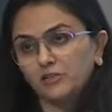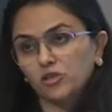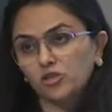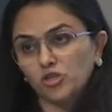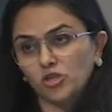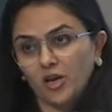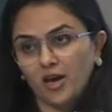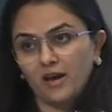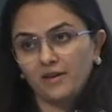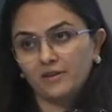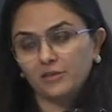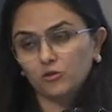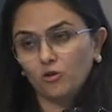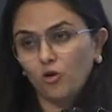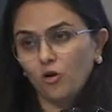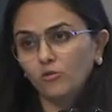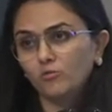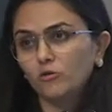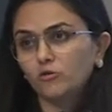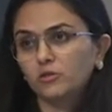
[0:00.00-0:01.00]
its share has
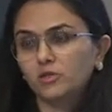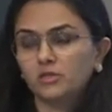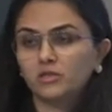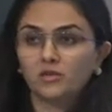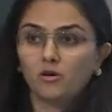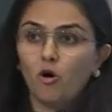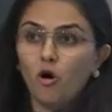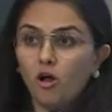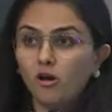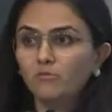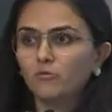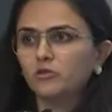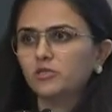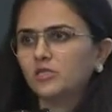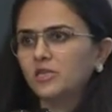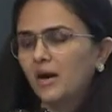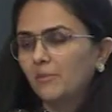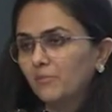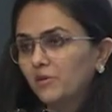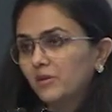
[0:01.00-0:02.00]

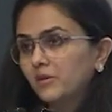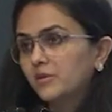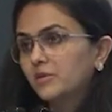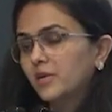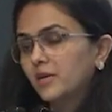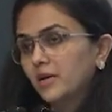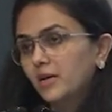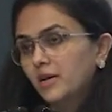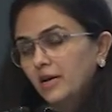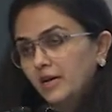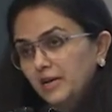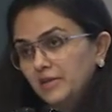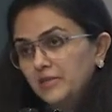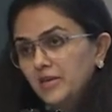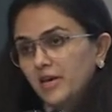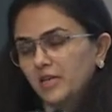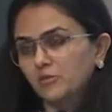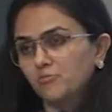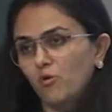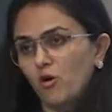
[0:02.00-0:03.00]
almost doubled in the
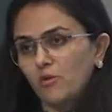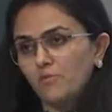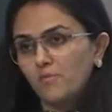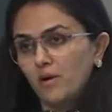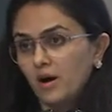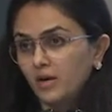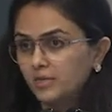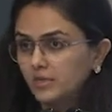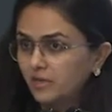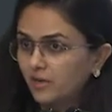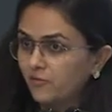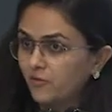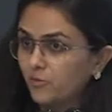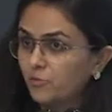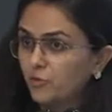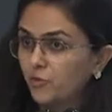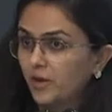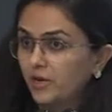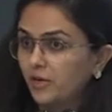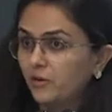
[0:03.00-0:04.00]
export basket from
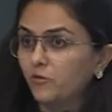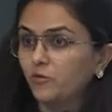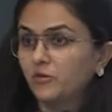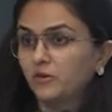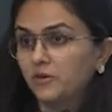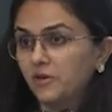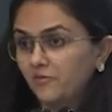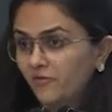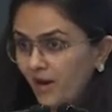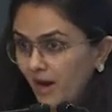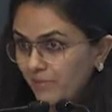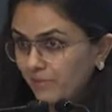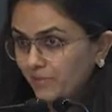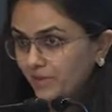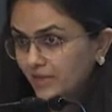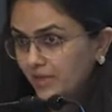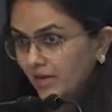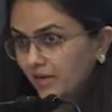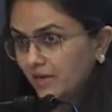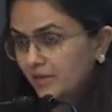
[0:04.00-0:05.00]
20 to
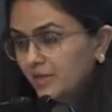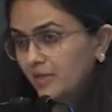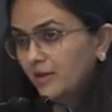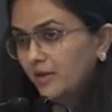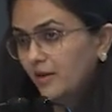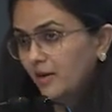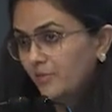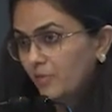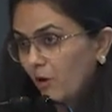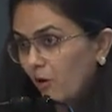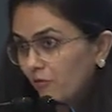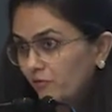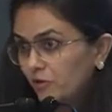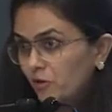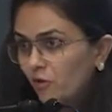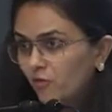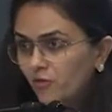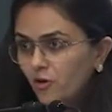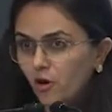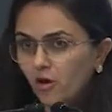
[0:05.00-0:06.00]
35% of the
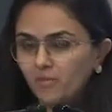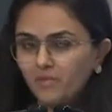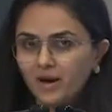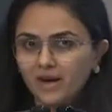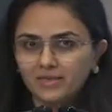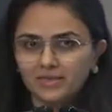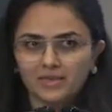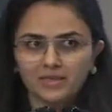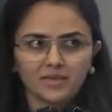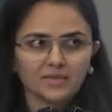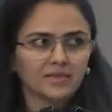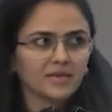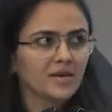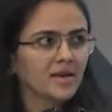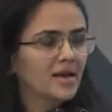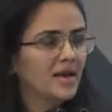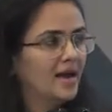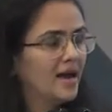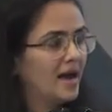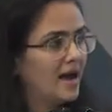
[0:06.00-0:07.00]
overall basket.
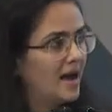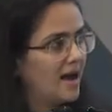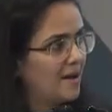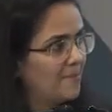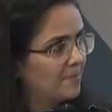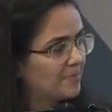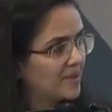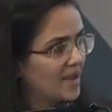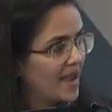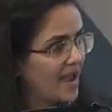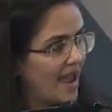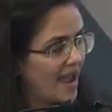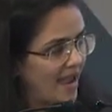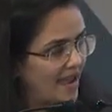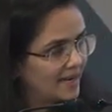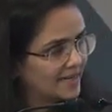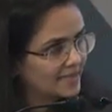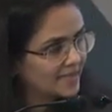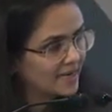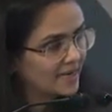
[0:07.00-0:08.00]

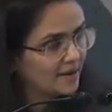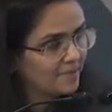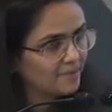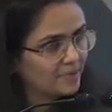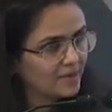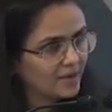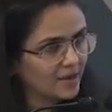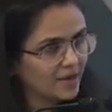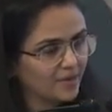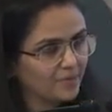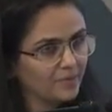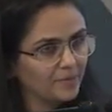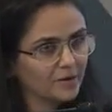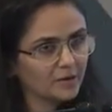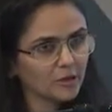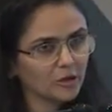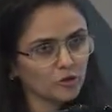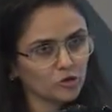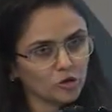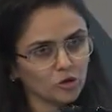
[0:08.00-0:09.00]

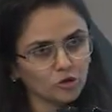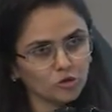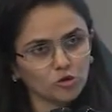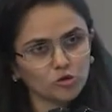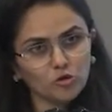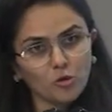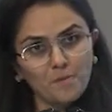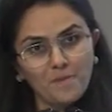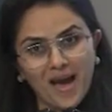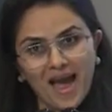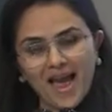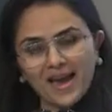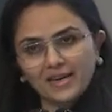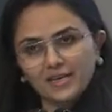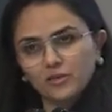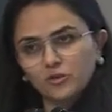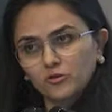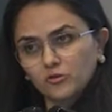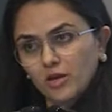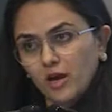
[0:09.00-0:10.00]
So back
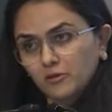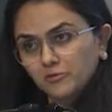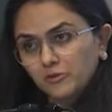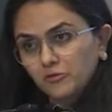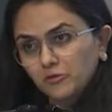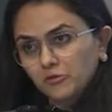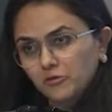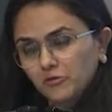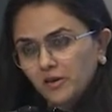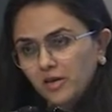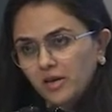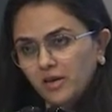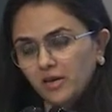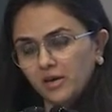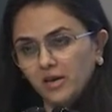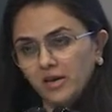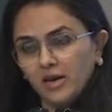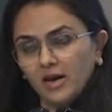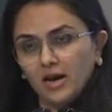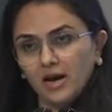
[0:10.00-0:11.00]
in
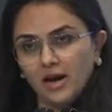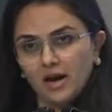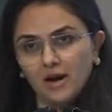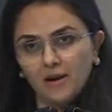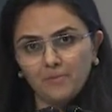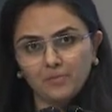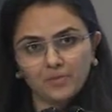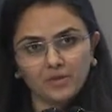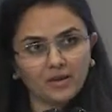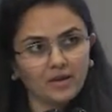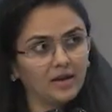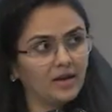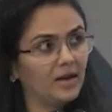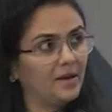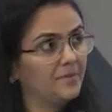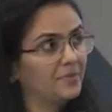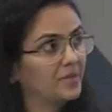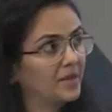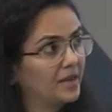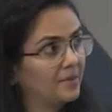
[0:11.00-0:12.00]
2003,
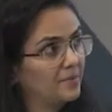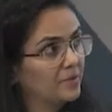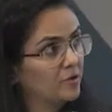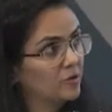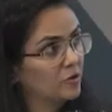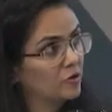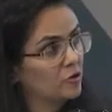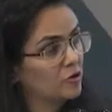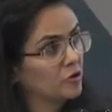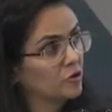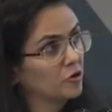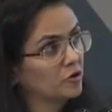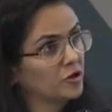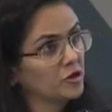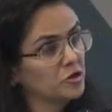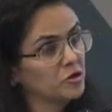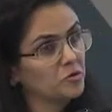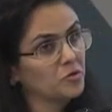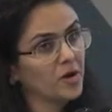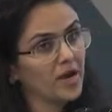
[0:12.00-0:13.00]
the
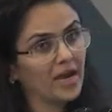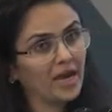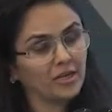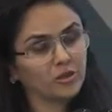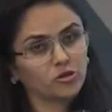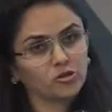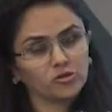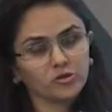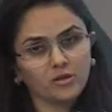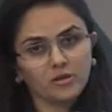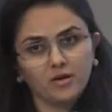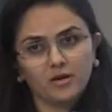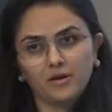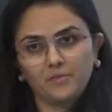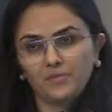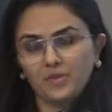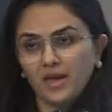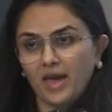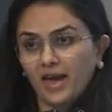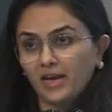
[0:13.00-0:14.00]
new age
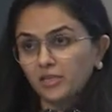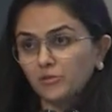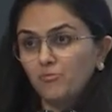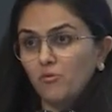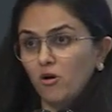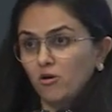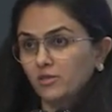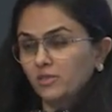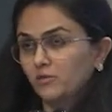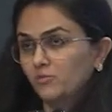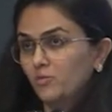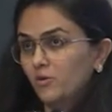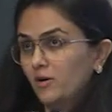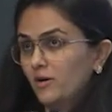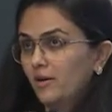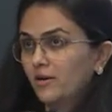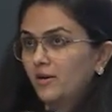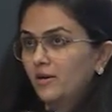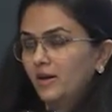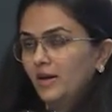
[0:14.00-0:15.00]
exports
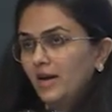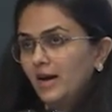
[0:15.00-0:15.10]
were,